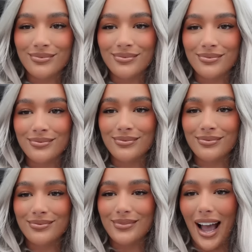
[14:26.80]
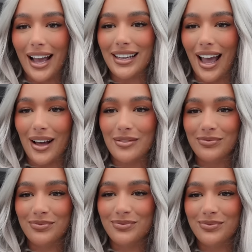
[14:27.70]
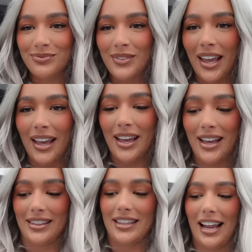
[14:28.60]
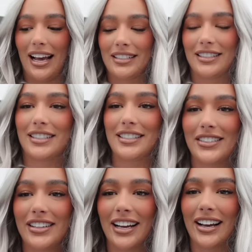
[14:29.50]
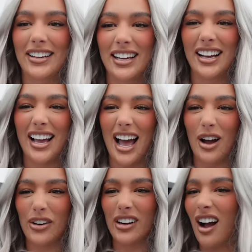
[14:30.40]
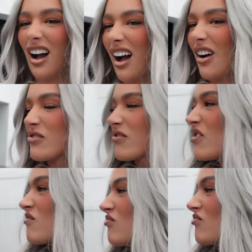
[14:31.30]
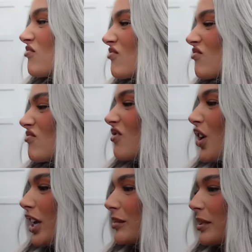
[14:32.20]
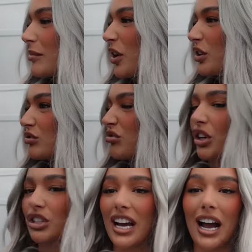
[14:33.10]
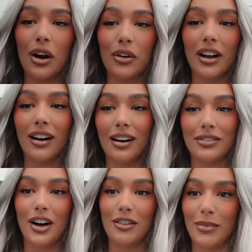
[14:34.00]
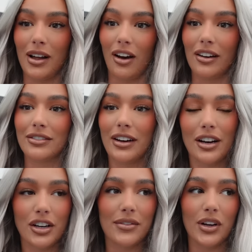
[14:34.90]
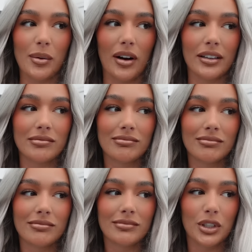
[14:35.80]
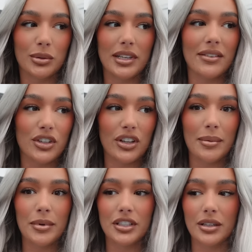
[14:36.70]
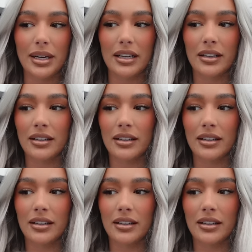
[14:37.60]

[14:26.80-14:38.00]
Thanks, Fumo. Sparky. Ah, yeah. The last hour and a half has been the most rushed hour and a half of my life. I don't even know why. Because we didn't even do that much, did we?